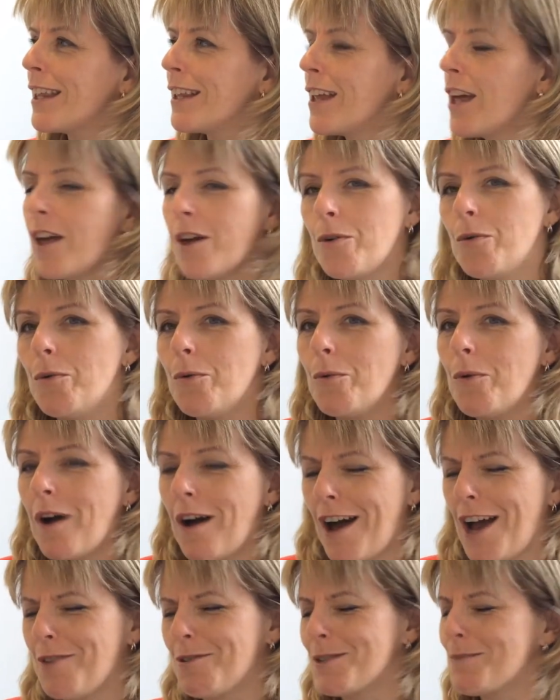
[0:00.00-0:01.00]
think, oh,
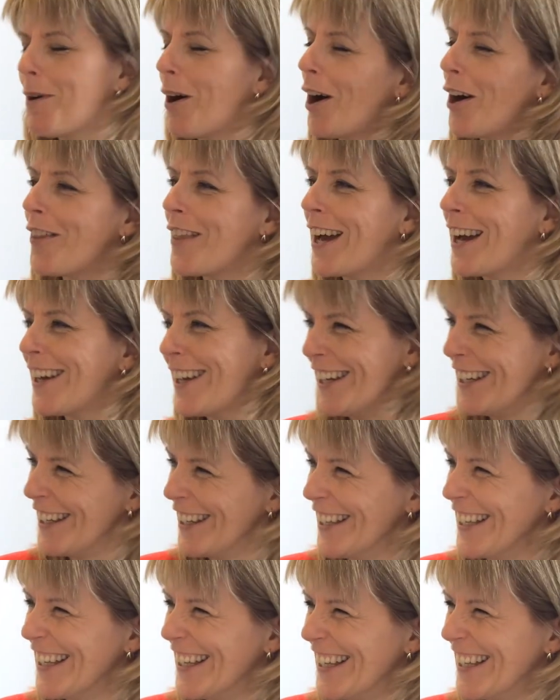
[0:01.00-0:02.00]
I was part of
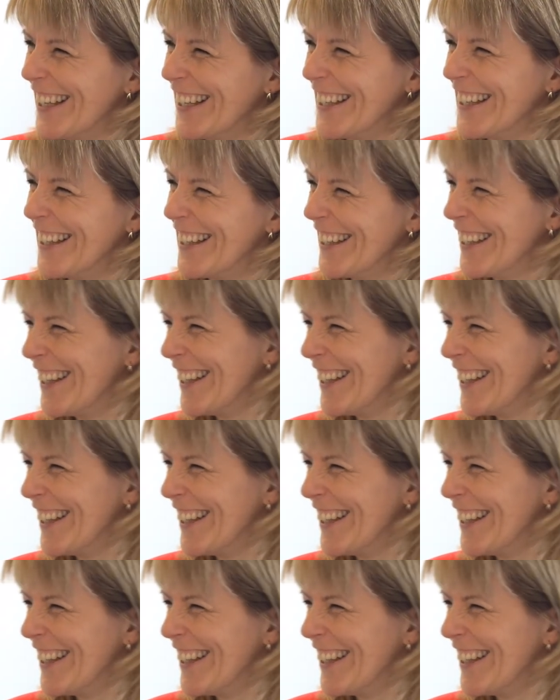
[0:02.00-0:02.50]
that.